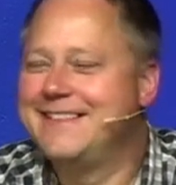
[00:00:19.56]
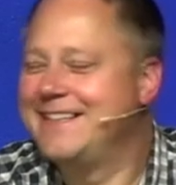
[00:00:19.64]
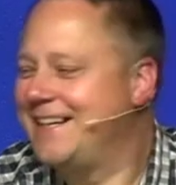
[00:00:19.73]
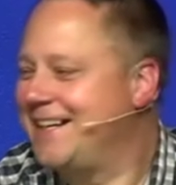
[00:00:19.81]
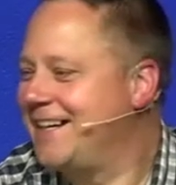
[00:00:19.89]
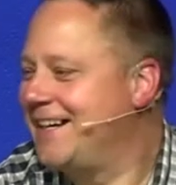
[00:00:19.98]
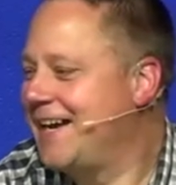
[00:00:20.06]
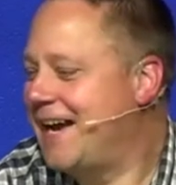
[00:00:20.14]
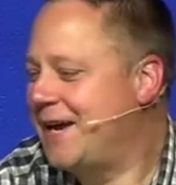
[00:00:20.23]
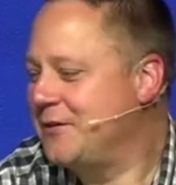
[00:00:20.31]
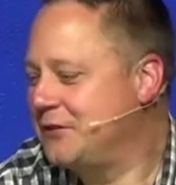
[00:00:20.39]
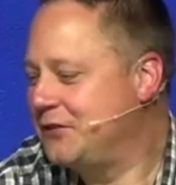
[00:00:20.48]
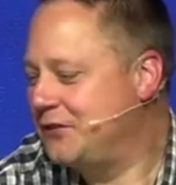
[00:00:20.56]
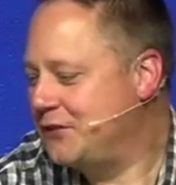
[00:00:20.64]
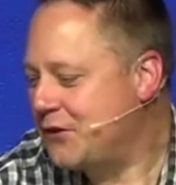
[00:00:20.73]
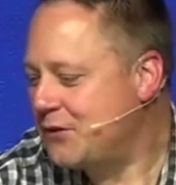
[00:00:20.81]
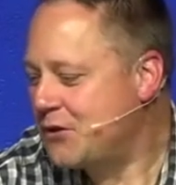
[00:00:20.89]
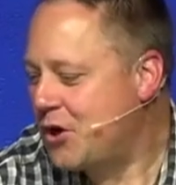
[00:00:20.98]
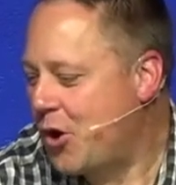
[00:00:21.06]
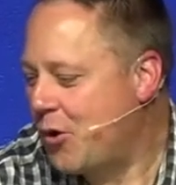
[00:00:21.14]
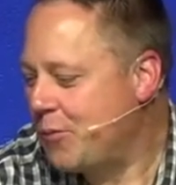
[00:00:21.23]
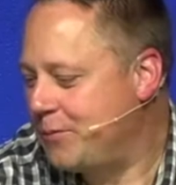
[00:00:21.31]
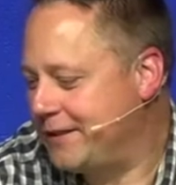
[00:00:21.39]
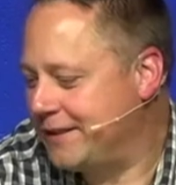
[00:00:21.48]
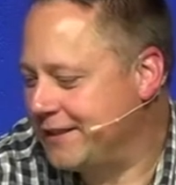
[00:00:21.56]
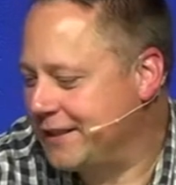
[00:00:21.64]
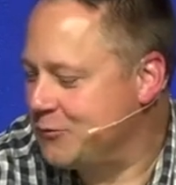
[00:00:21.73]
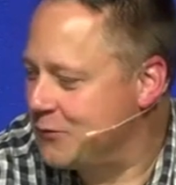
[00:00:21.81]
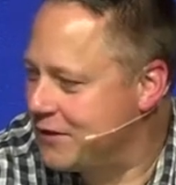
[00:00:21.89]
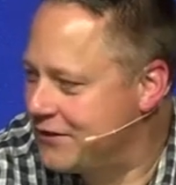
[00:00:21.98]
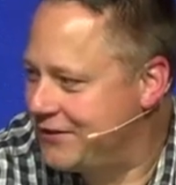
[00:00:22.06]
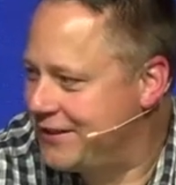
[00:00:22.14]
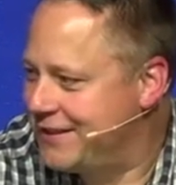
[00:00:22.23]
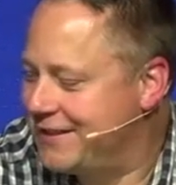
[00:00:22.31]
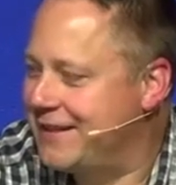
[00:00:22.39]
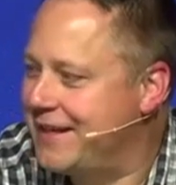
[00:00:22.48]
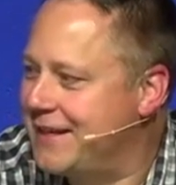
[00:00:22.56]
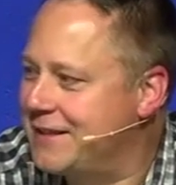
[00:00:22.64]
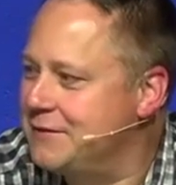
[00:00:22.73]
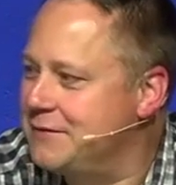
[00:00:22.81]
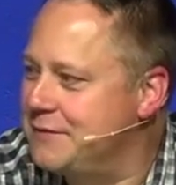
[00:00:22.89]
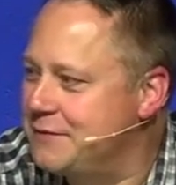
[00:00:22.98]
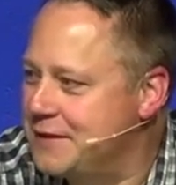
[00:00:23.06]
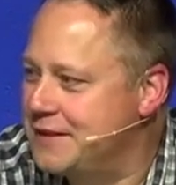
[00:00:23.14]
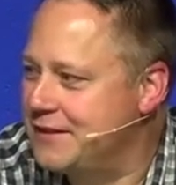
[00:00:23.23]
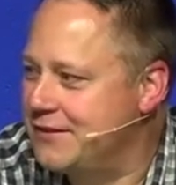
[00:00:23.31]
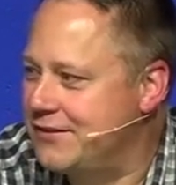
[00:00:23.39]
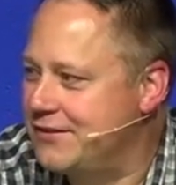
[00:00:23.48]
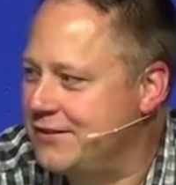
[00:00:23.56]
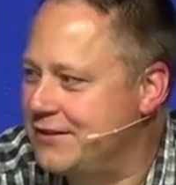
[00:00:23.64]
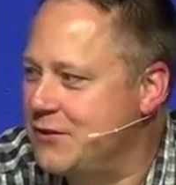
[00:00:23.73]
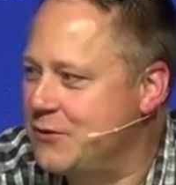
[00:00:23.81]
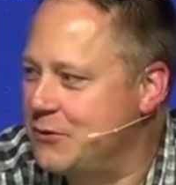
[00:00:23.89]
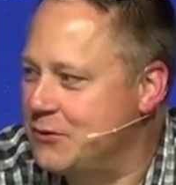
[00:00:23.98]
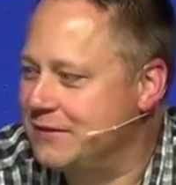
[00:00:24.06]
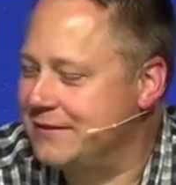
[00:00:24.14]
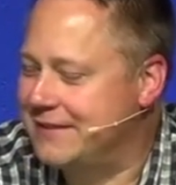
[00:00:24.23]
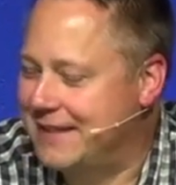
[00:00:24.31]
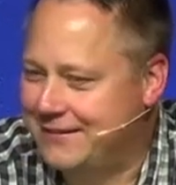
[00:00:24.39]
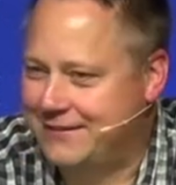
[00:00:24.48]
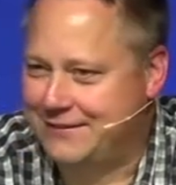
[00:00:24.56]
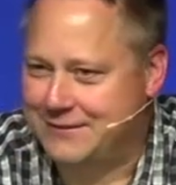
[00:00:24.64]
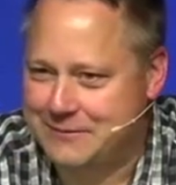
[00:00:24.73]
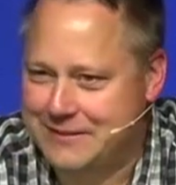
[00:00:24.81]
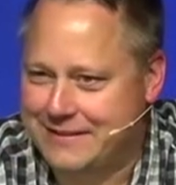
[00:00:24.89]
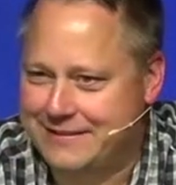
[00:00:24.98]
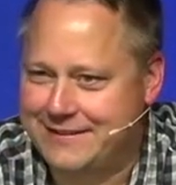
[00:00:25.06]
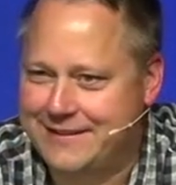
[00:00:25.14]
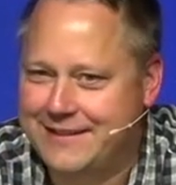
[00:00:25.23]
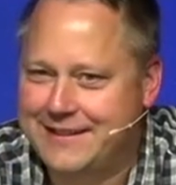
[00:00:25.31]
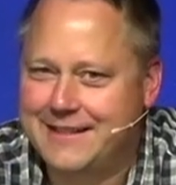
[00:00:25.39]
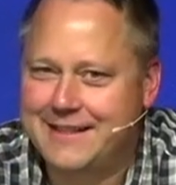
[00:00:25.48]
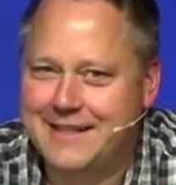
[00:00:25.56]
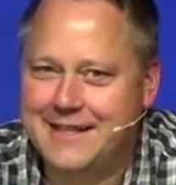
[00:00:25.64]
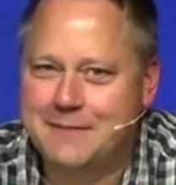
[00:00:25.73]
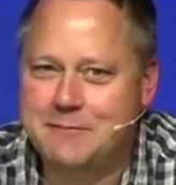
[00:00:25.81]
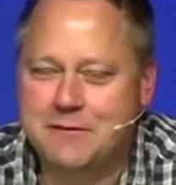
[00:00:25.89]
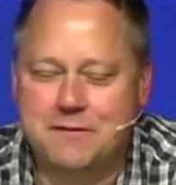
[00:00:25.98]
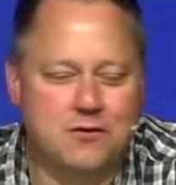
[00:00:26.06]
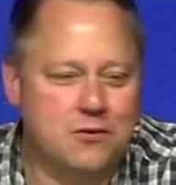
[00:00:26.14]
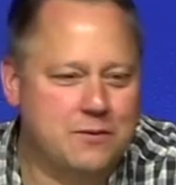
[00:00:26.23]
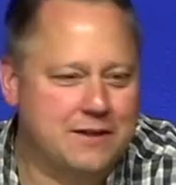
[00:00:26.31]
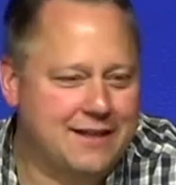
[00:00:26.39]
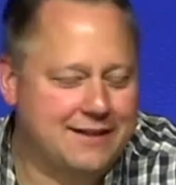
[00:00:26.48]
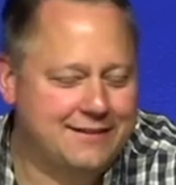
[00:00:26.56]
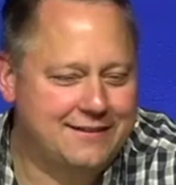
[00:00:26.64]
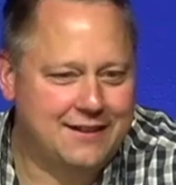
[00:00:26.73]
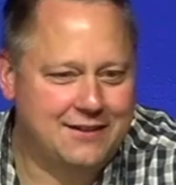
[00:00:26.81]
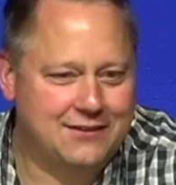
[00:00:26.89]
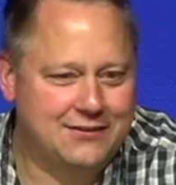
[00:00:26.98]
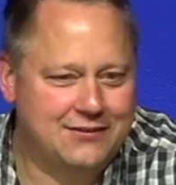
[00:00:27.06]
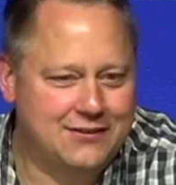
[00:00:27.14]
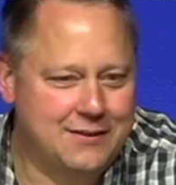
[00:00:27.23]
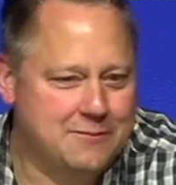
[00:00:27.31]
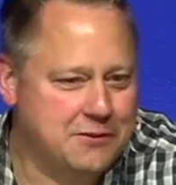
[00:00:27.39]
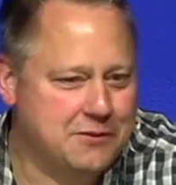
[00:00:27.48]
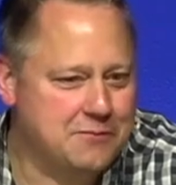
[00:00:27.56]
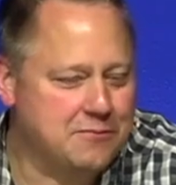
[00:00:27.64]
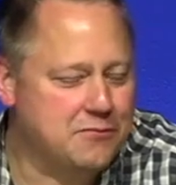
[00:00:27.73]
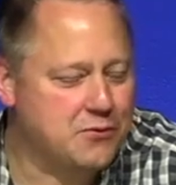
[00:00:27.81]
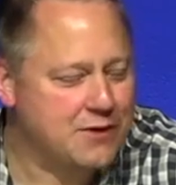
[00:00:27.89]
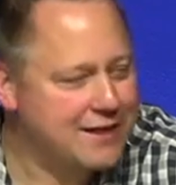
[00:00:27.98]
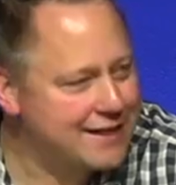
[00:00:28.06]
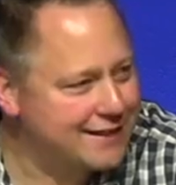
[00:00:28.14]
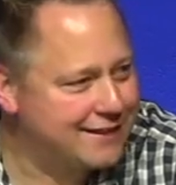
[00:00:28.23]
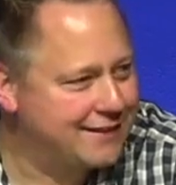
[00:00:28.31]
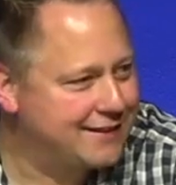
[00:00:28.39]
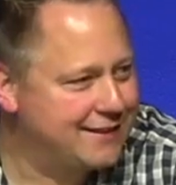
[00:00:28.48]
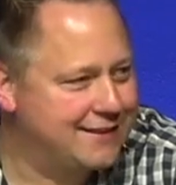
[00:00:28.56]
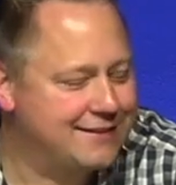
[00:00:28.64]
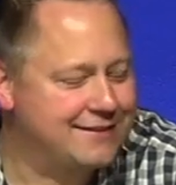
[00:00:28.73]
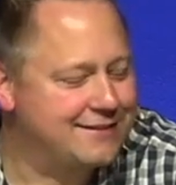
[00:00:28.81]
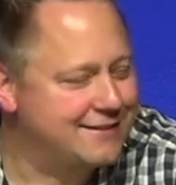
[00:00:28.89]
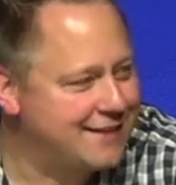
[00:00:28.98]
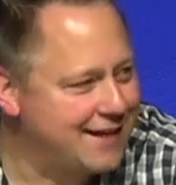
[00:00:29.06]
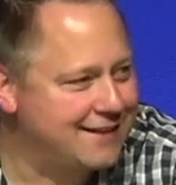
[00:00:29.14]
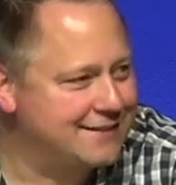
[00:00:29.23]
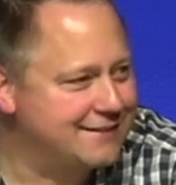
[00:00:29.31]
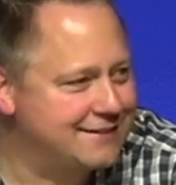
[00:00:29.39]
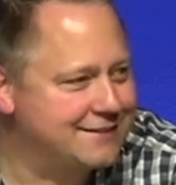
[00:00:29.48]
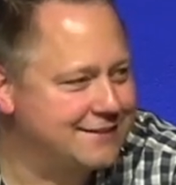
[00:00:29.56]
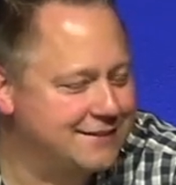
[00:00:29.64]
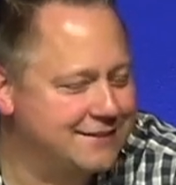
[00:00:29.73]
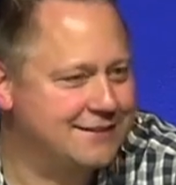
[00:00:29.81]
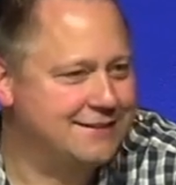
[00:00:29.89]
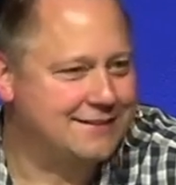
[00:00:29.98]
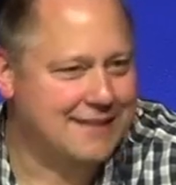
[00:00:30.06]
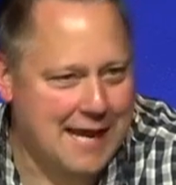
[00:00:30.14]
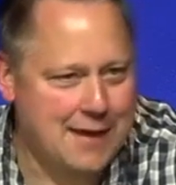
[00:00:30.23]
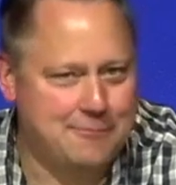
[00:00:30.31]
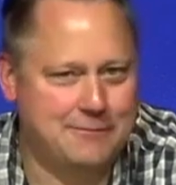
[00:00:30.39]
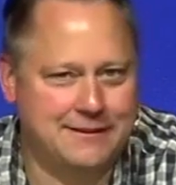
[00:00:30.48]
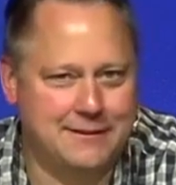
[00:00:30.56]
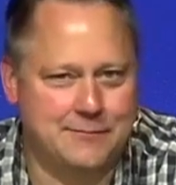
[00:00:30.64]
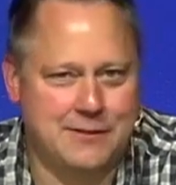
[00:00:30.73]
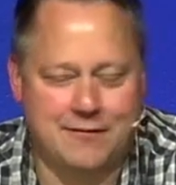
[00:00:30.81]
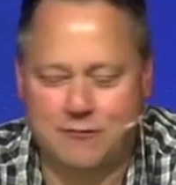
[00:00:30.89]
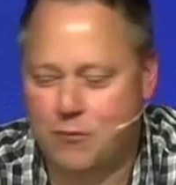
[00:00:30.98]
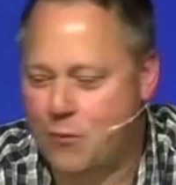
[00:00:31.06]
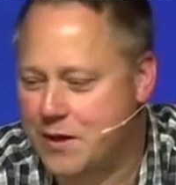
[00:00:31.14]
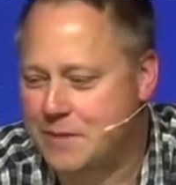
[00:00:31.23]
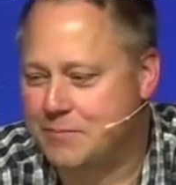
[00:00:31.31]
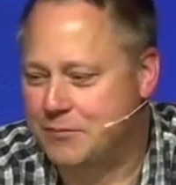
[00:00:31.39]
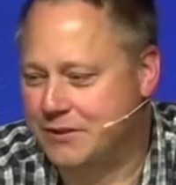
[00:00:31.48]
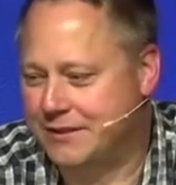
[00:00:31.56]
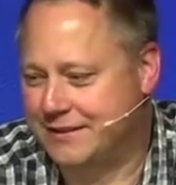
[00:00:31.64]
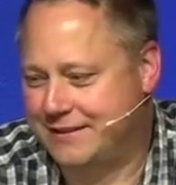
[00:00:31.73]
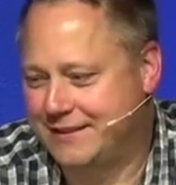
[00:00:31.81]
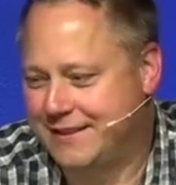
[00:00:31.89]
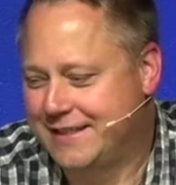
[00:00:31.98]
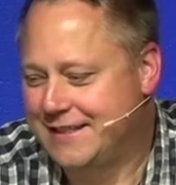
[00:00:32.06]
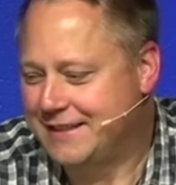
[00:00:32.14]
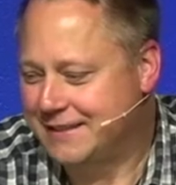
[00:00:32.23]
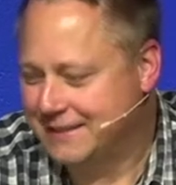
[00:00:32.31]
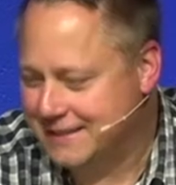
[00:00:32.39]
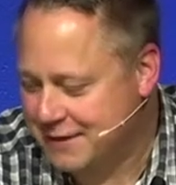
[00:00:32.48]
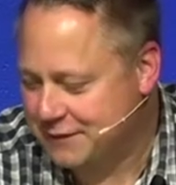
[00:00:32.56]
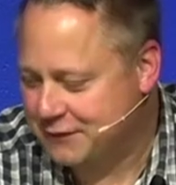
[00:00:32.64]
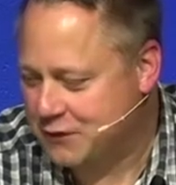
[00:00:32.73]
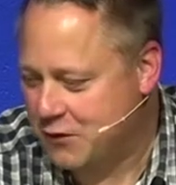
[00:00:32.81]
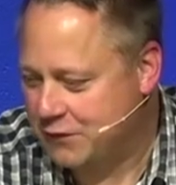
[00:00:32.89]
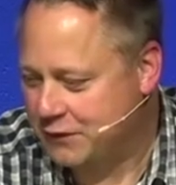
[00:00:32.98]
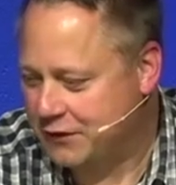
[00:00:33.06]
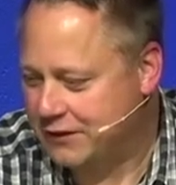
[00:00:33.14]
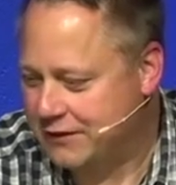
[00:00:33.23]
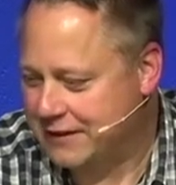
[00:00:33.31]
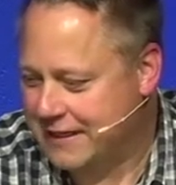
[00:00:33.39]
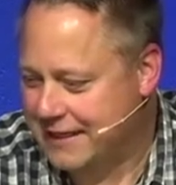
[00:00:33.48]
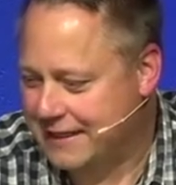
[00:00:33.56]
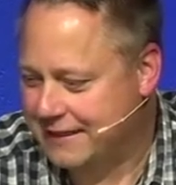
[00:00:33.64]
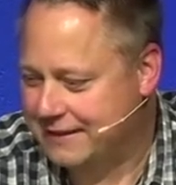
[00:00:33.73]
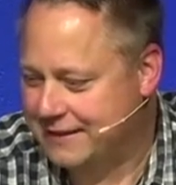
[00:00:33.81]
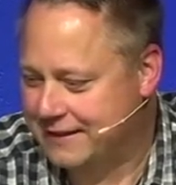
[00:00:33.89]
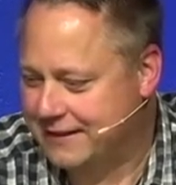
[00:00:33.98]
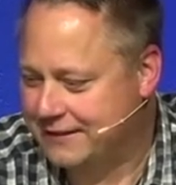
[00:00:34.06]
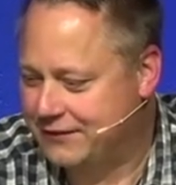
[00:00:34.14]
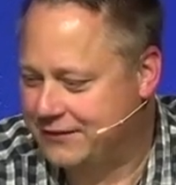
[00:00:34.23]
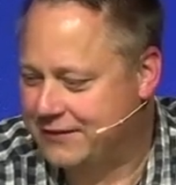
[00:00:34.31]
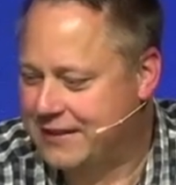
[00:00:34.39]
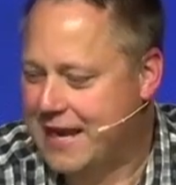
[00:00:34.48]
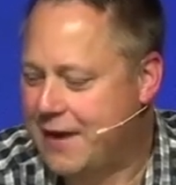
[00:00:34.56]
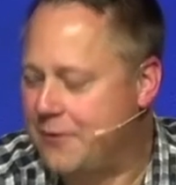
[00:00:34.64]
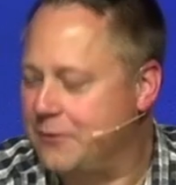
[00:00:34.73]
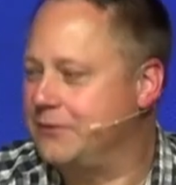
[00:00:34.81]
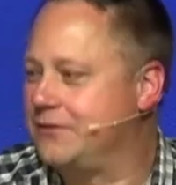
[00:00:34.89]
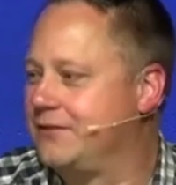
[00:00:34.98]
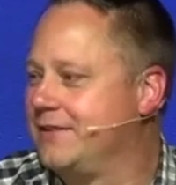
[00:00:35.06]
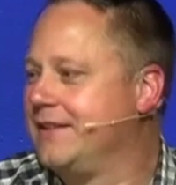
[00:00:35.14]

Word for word: Uh, I was so hoping and wishing that I could finish the Old Testament uh, before we kind of take our summer break, and it's not going to happen. I'm going to have one book left over, and uh, just in how it was